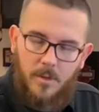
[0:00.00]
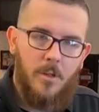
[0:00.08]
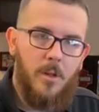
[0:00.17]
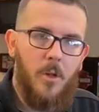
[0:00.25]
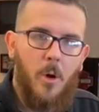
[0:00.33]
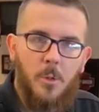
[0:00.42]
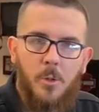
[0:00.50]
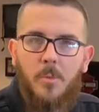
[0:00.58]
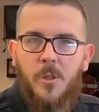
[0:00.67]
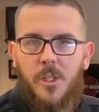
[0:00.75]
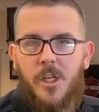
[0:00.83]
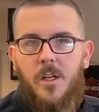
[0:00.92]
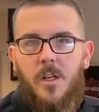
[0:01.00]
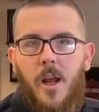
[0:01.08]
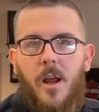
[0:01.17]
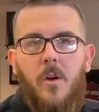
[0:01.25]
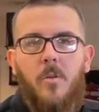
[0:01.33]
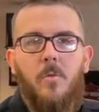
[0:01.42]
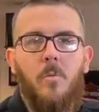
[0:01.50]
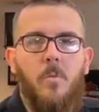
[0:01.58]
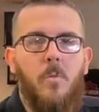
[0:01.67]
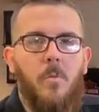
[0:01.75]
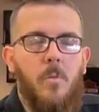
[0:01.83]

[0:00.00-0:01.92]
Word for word: the larger machine down right.